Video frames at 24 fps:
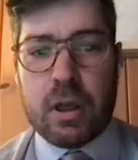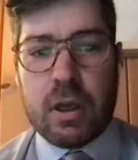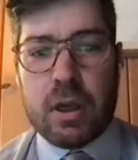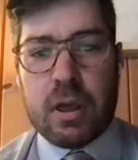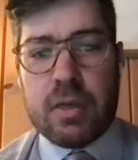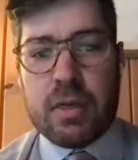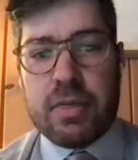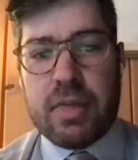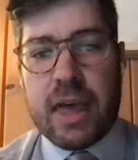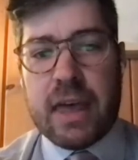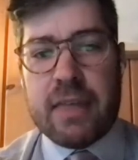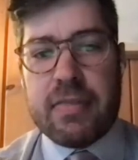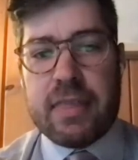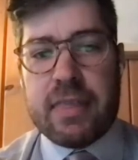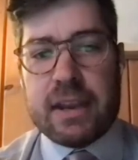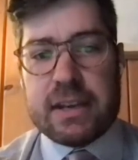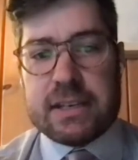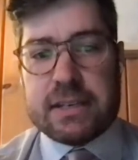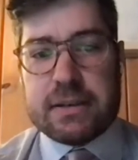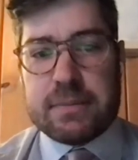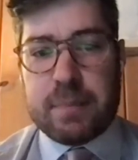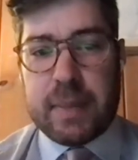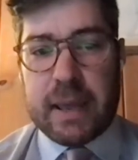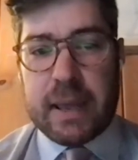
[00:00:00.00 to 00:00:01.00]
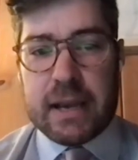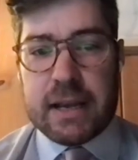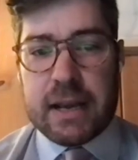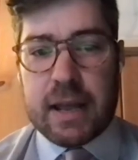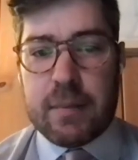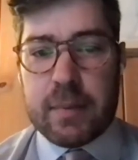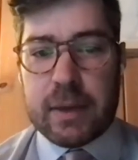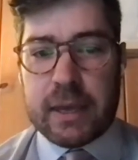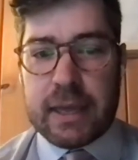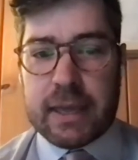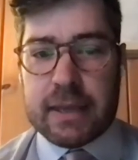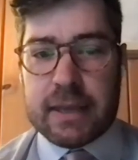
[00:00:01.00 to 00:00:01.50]
Then the
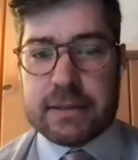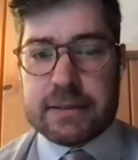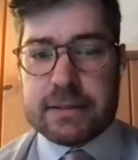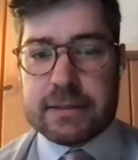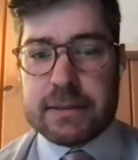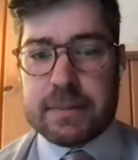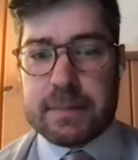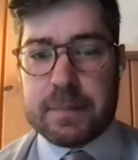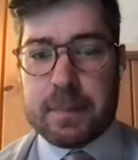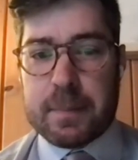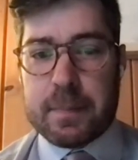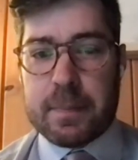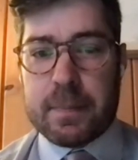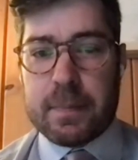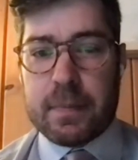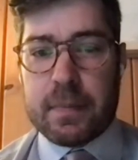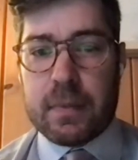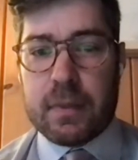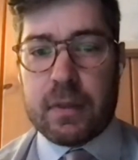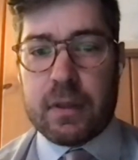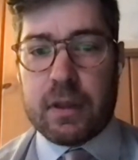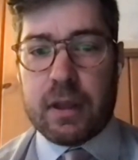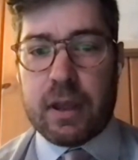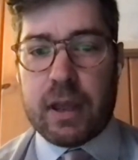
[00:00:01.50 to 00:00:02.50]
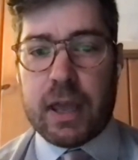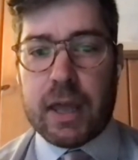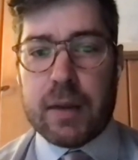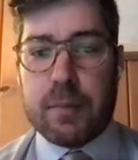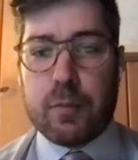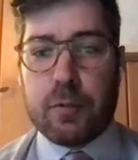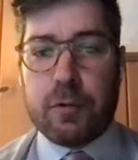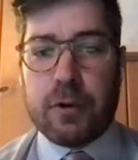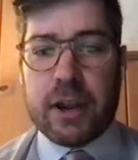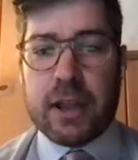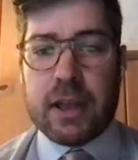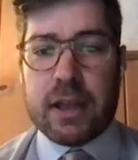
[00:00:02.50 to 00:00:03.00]
pandemic hits, and
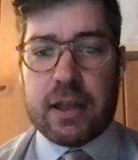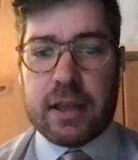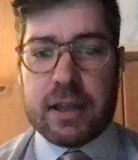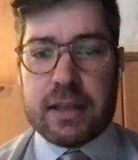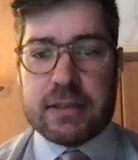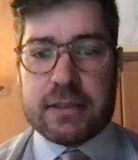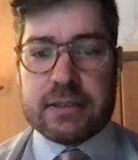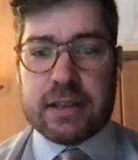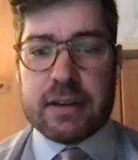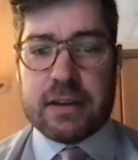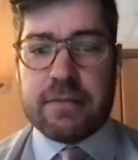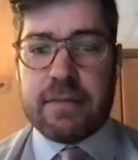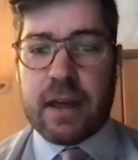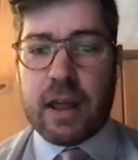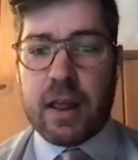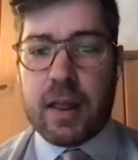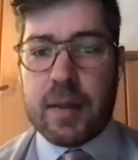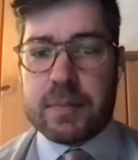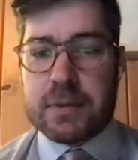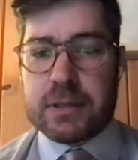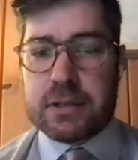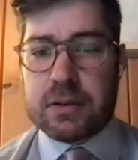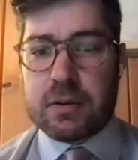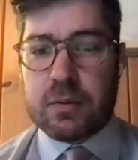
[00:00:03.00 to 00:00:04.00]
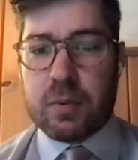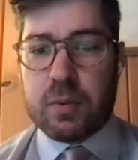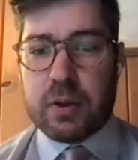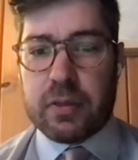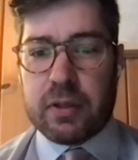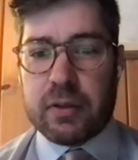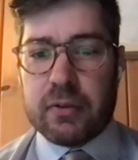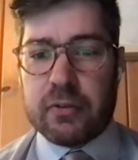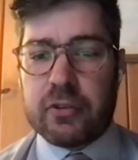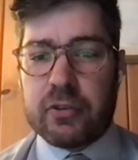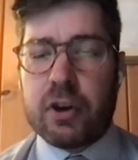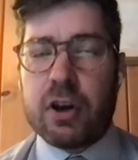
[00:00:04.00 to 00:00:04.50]
Maria is enveloped with
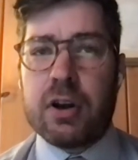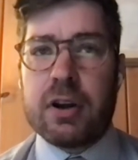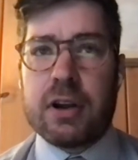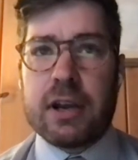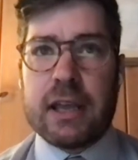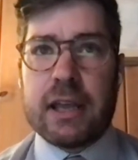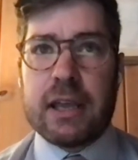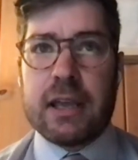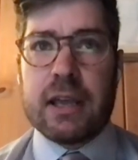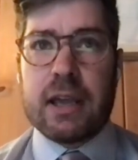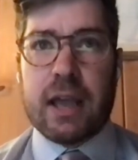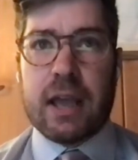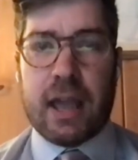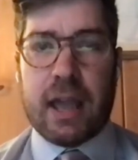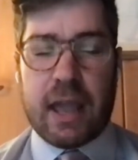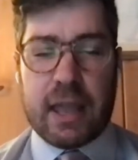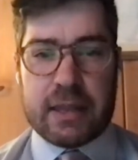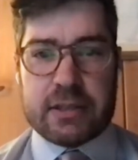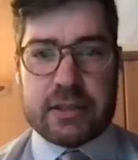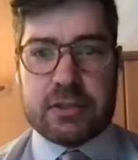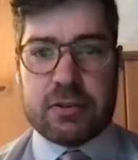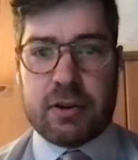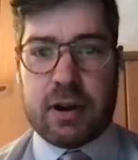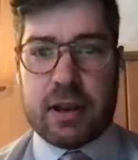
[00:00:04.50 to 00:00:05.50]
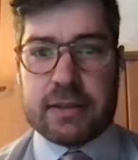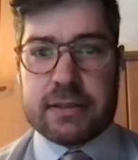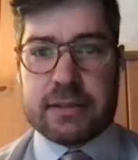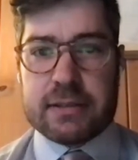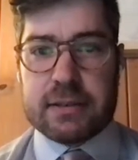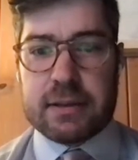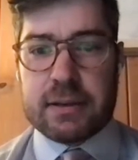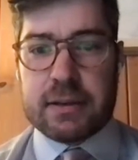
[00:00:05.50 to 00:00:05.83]
uncertainty and stress.